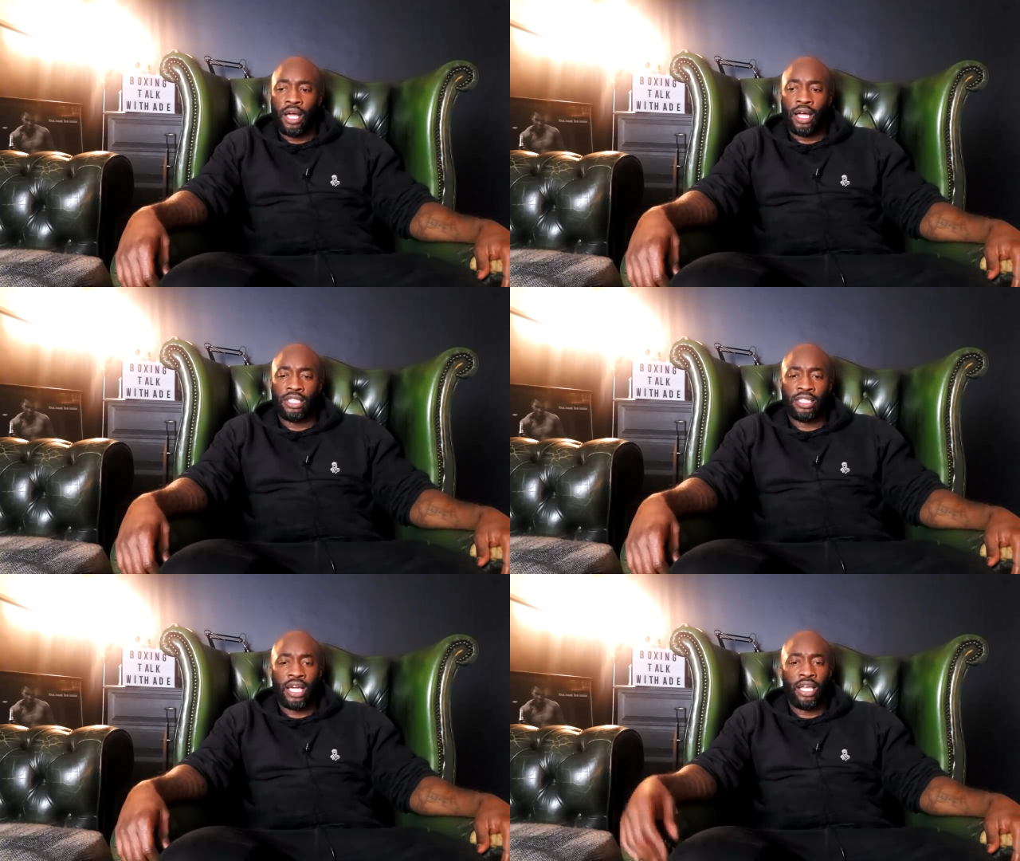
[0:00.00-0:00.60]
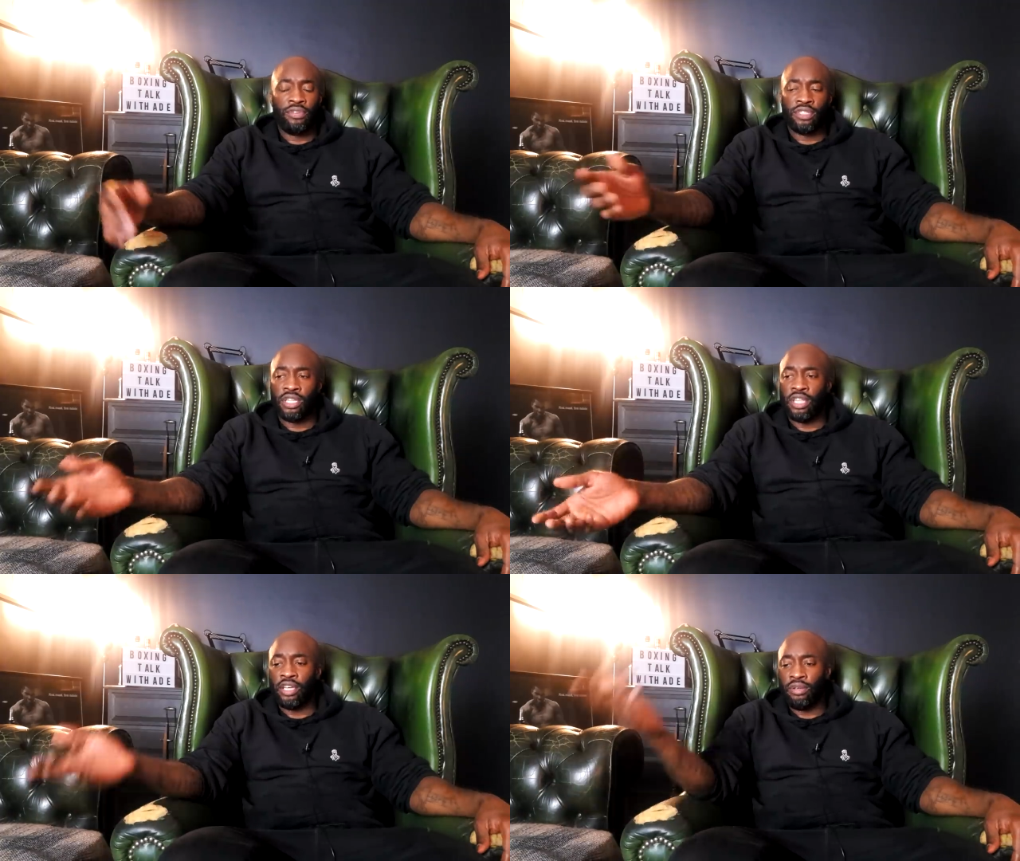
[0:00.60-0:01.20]
saying obviously
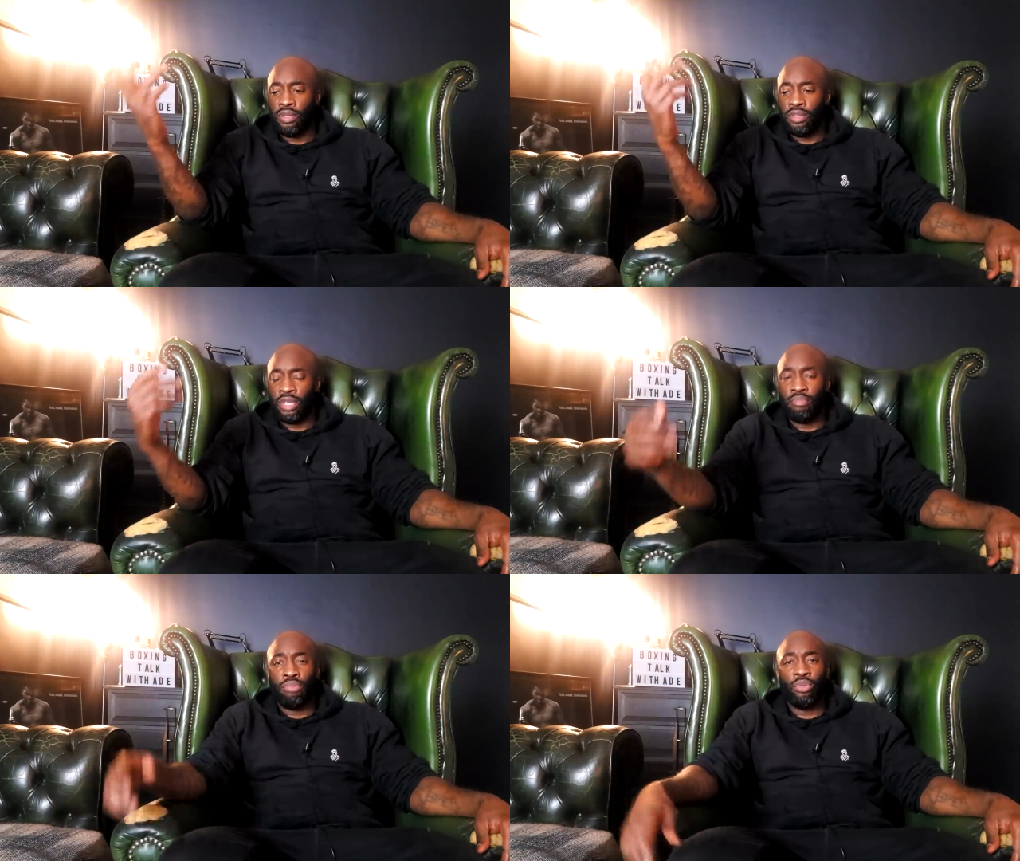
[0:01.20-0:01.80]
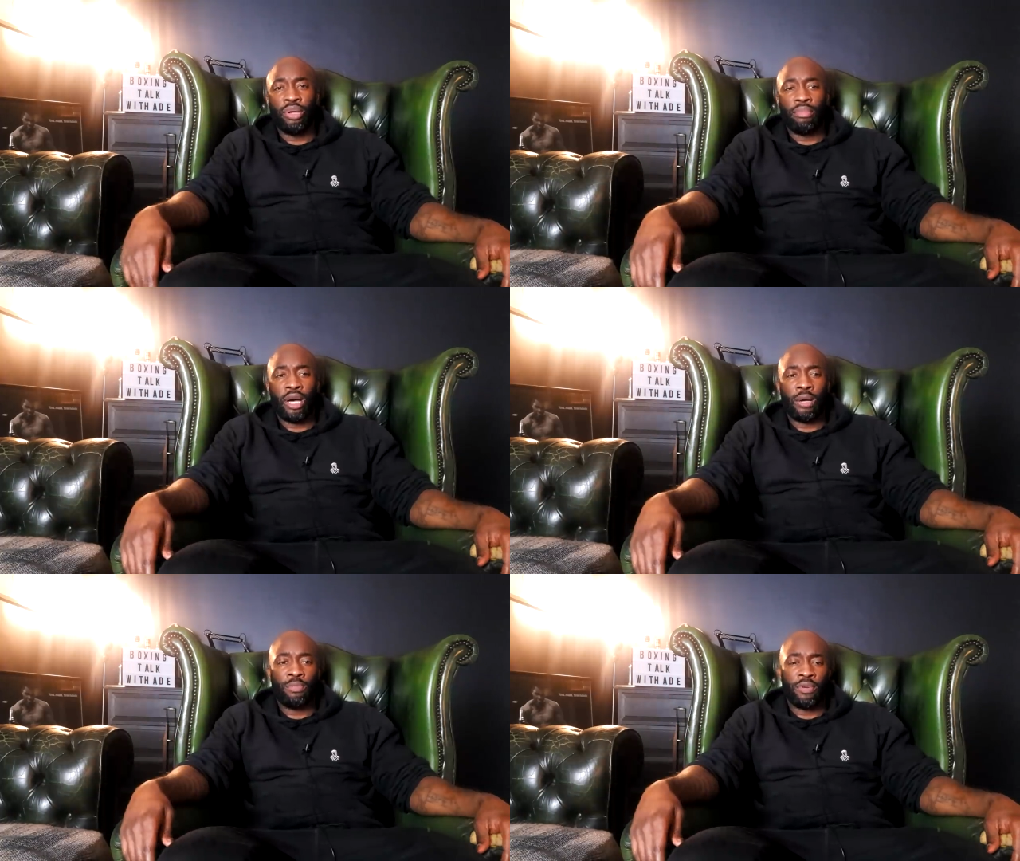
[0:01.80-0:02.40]
they bought him
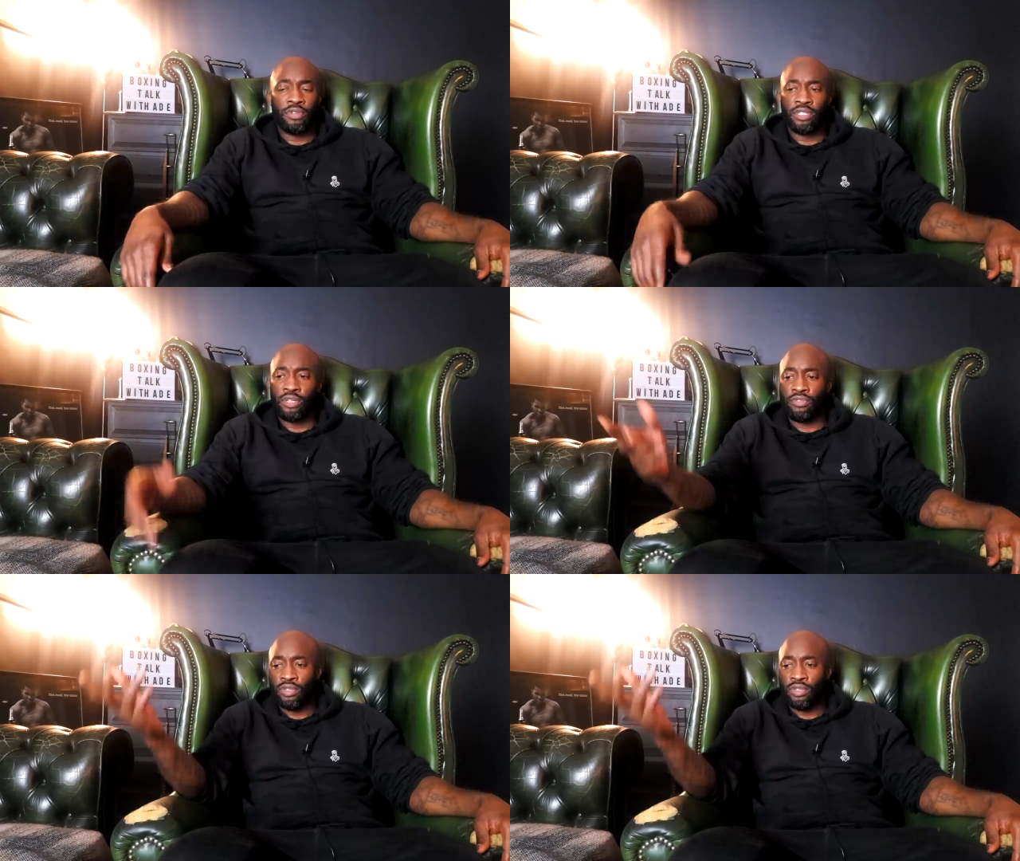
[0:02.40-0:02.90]
up obviously